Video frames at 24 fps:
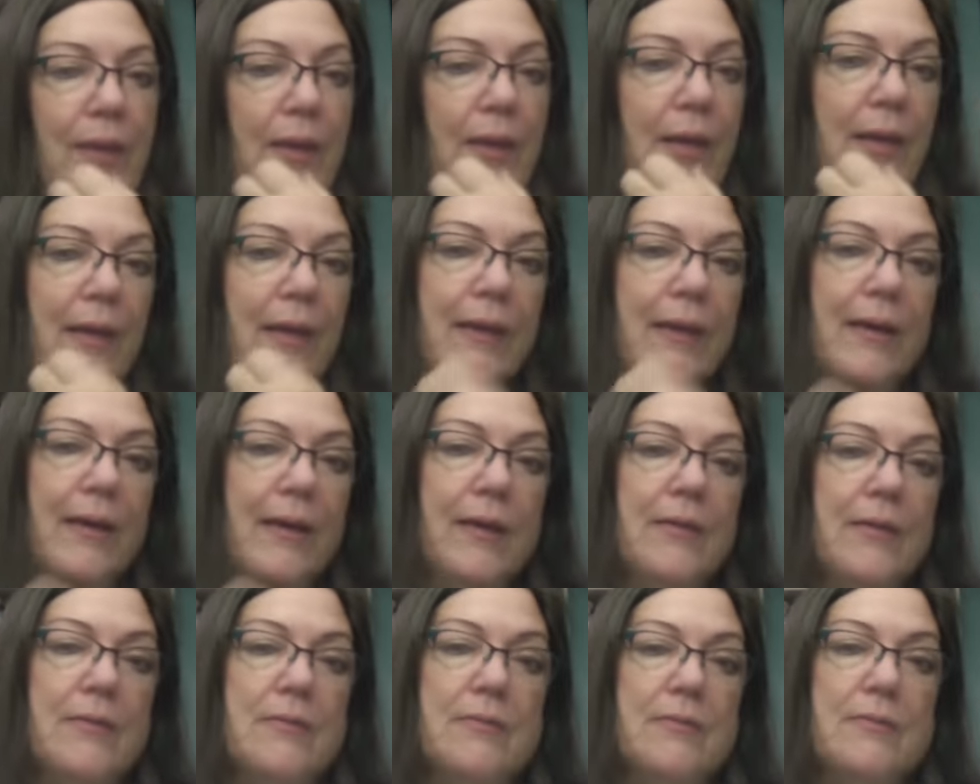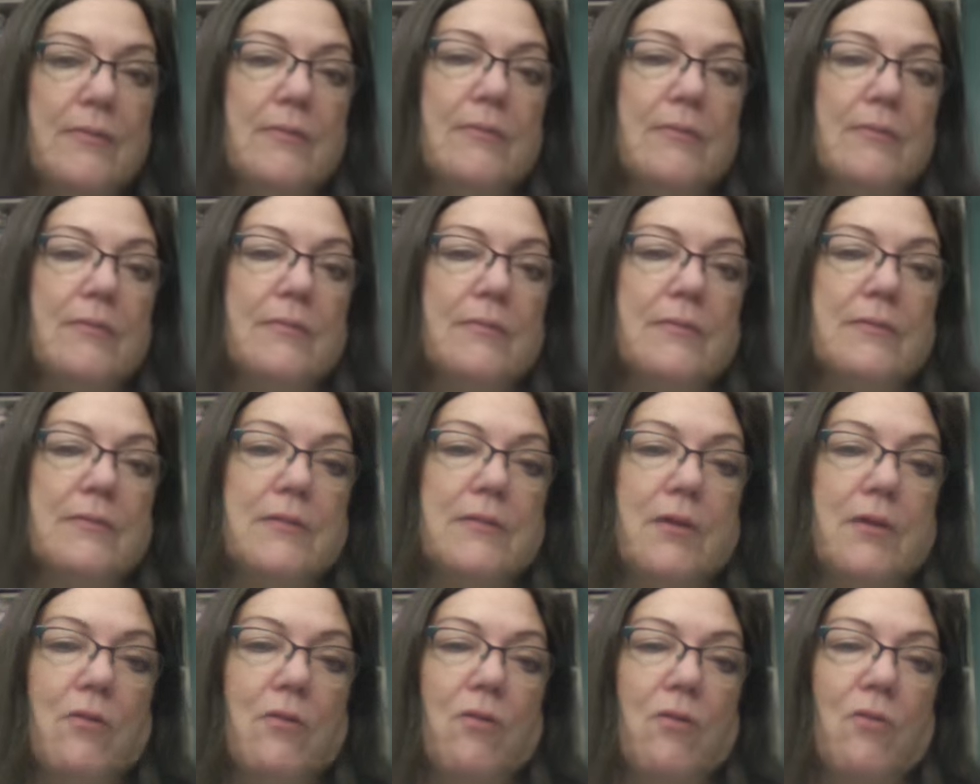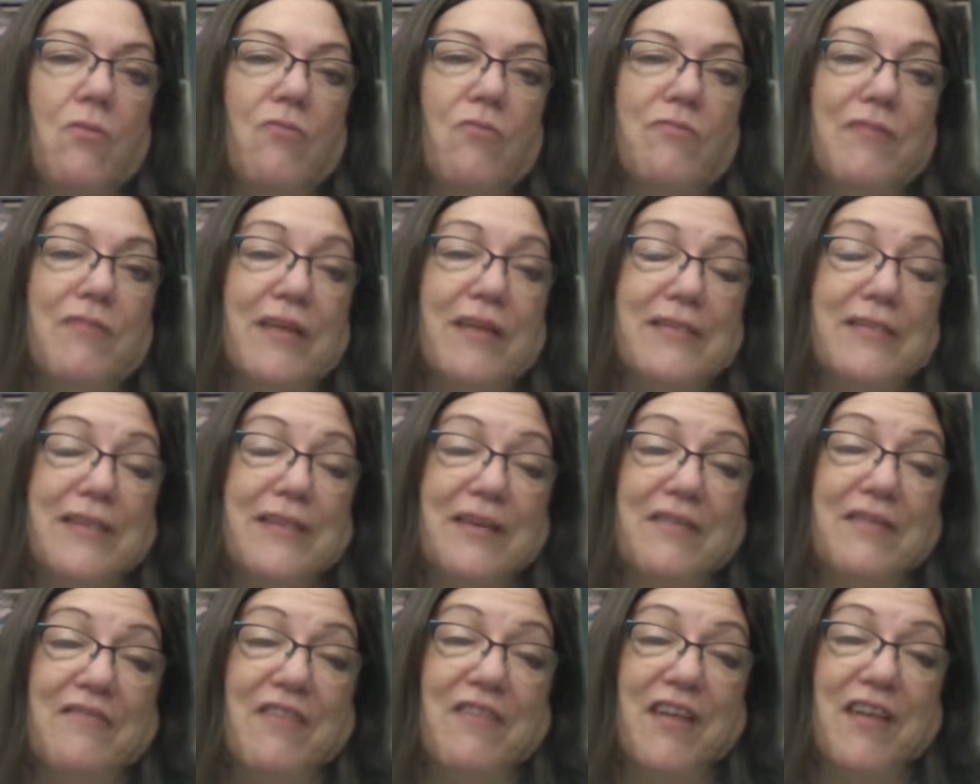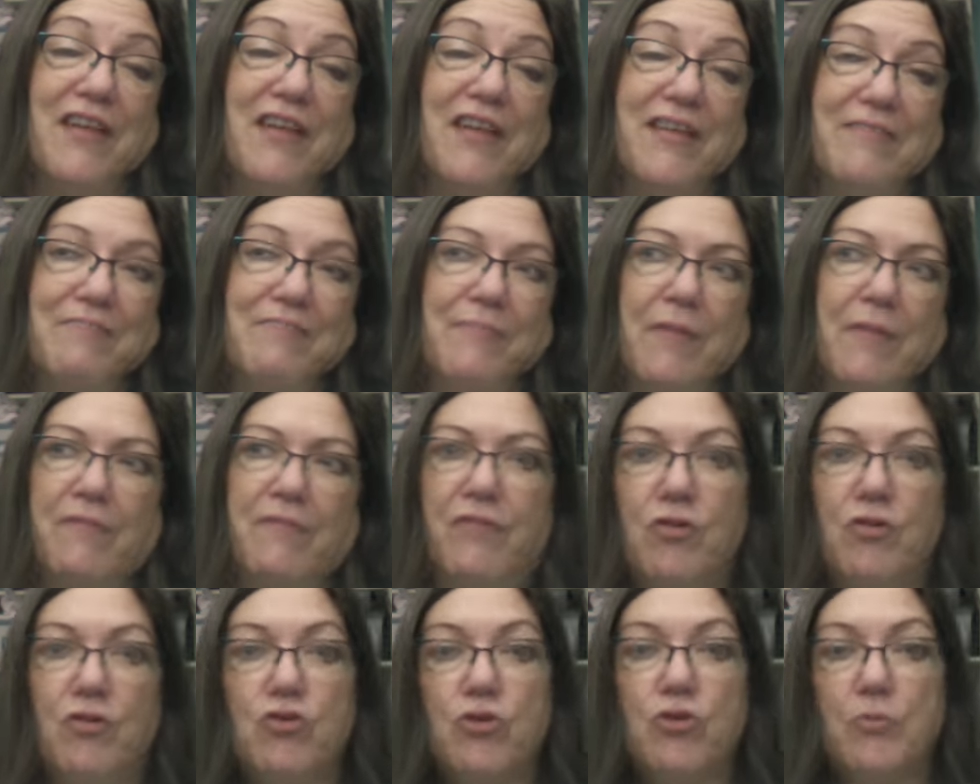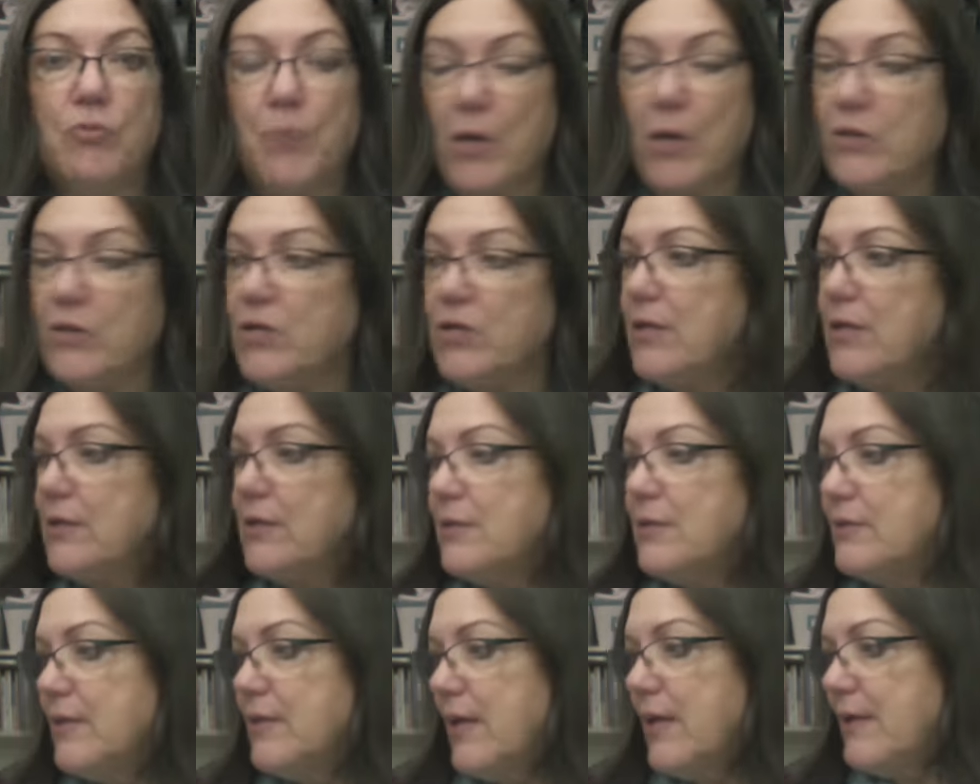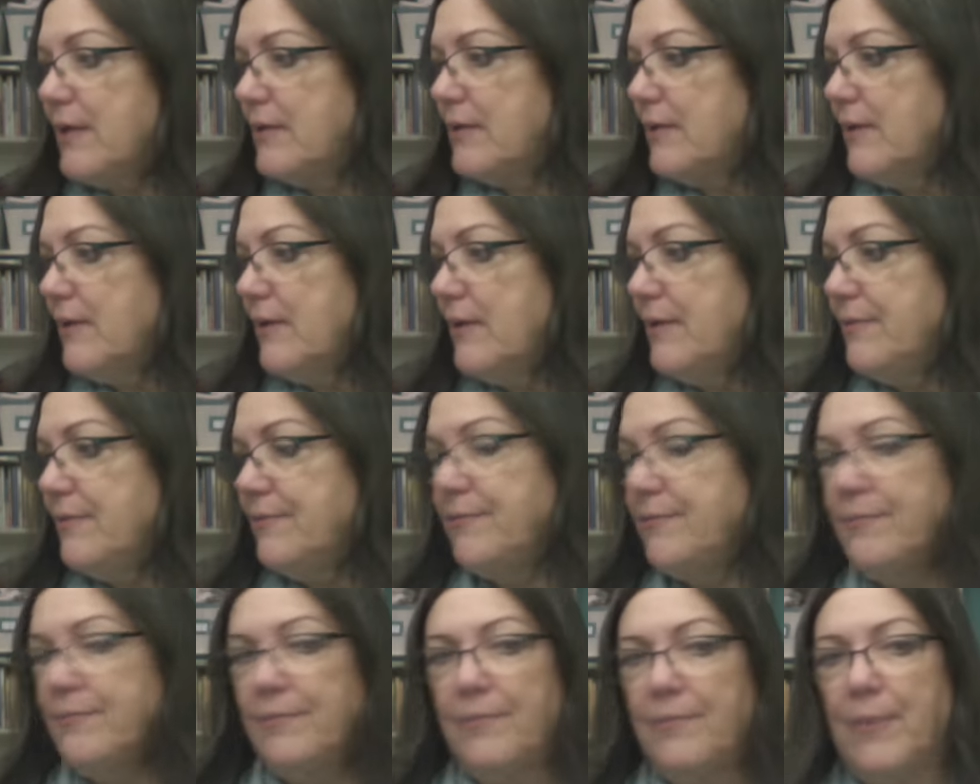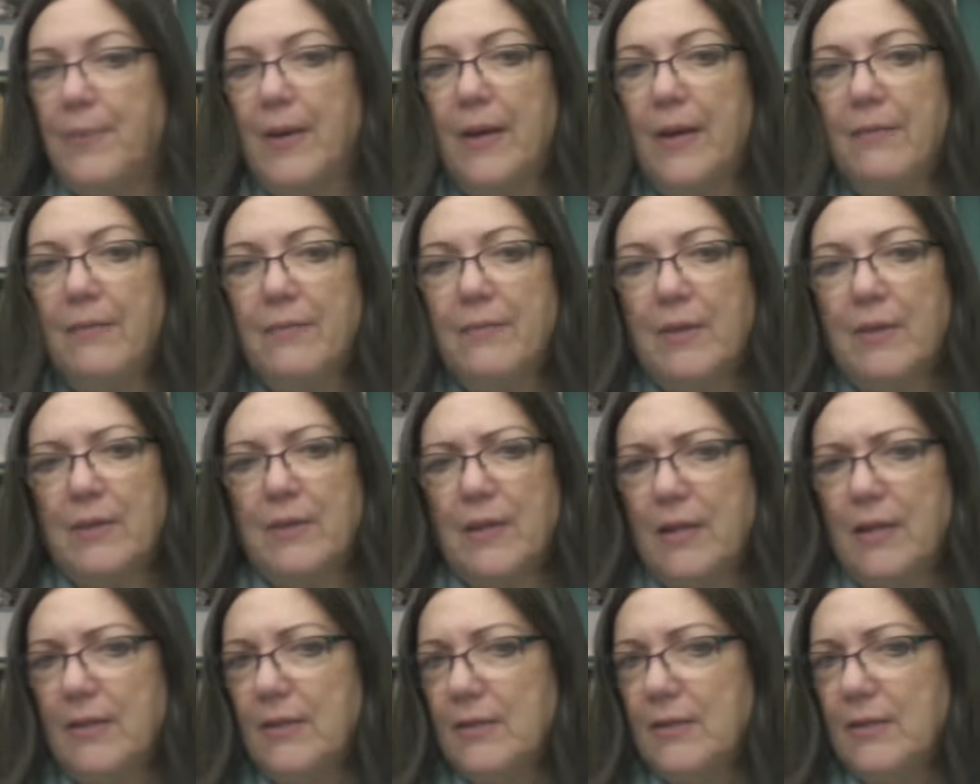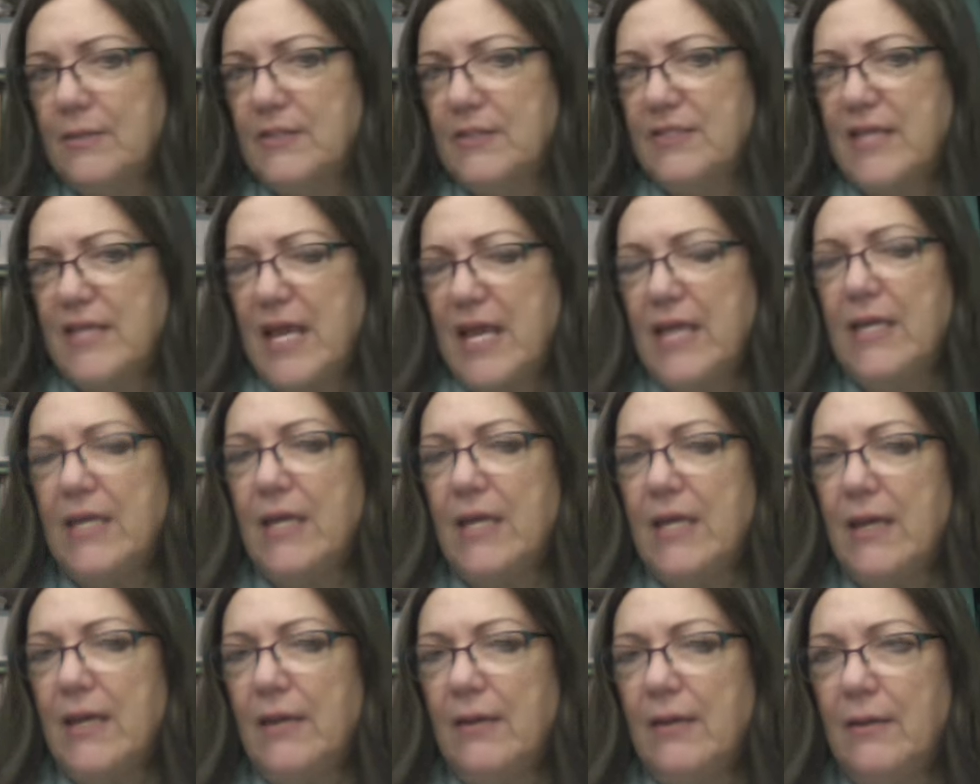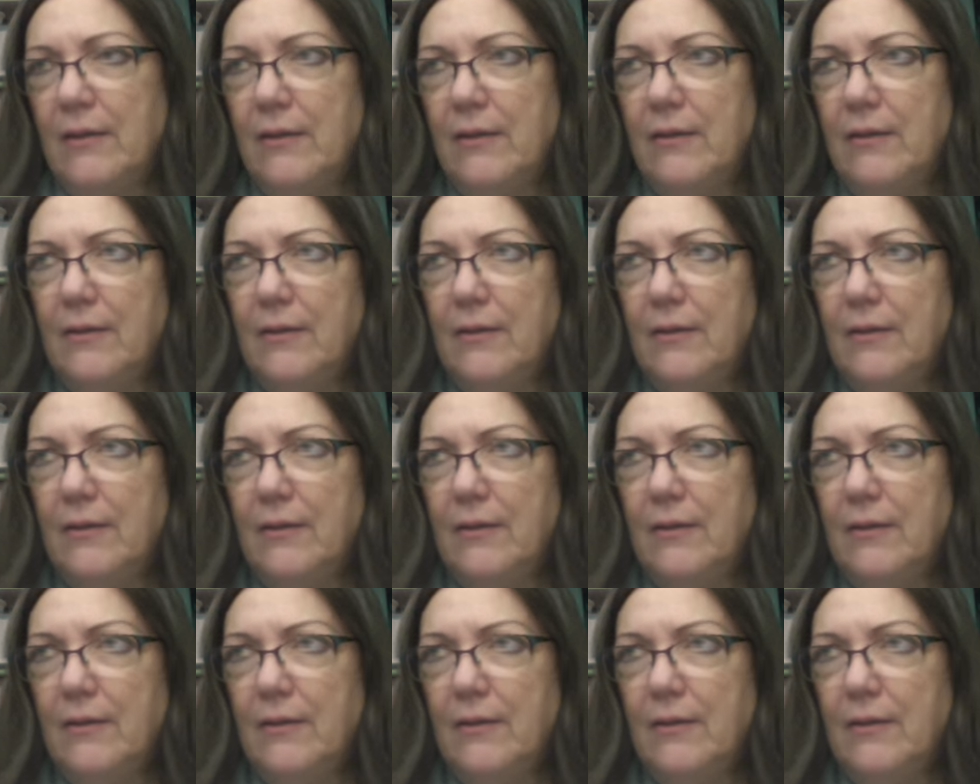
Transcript: And so that's kind of like a future project that, but it's taking,